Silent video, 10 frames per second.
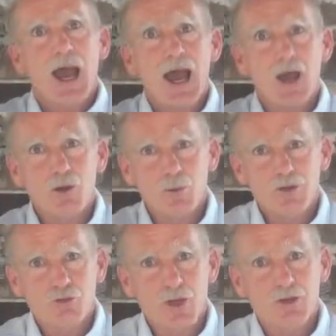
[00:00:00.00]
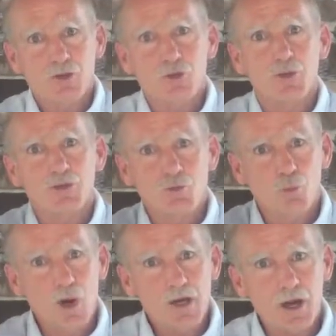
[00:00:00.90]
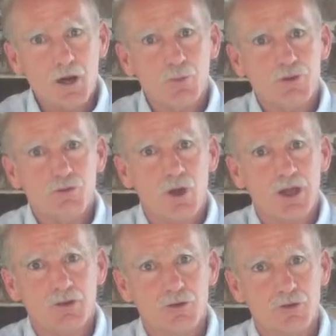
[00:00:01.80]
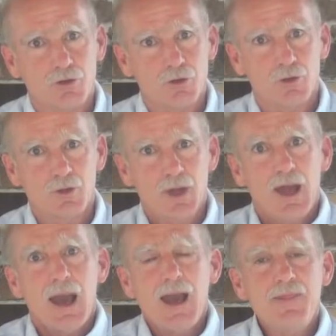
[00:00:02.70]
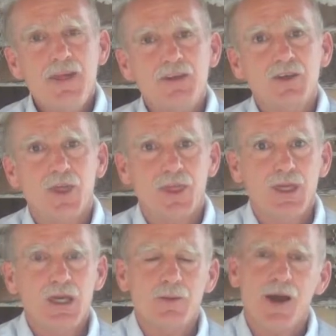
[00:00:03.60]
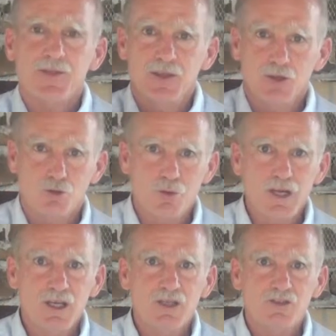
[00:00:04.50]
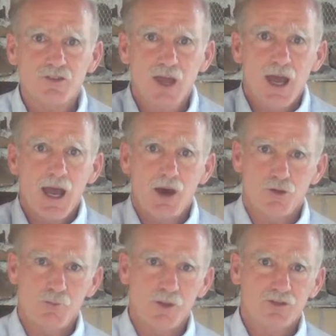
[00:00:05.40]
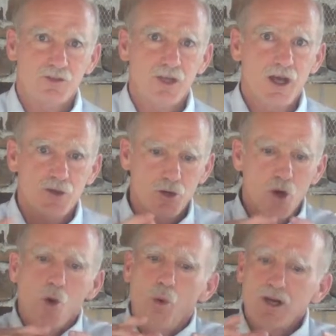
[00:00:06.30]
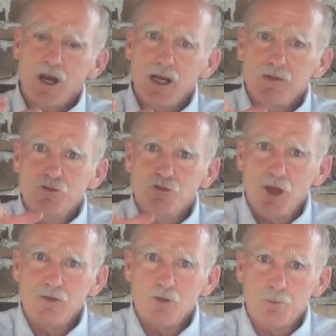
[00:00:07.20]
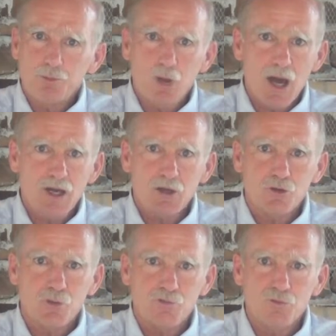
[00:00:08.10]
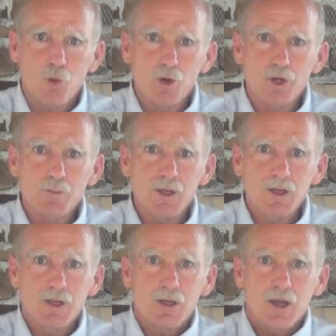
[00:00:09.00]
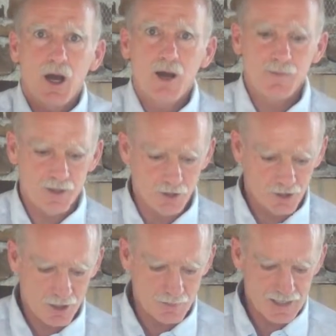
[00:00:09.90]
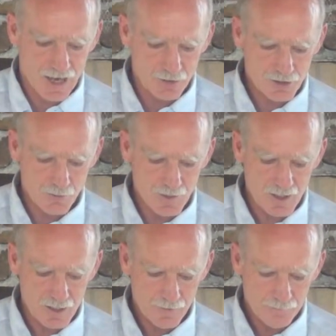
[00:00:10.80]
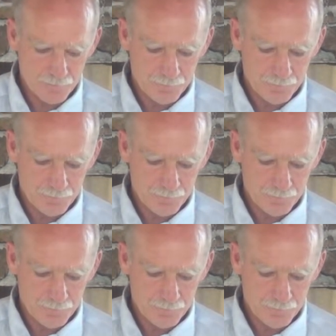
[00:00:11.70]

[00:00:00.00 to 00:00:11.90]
How are we trying to do this? What are we trying to do? And then to think about the ingredients, how they're mixed together, what kind of general product or form that it comes out to be.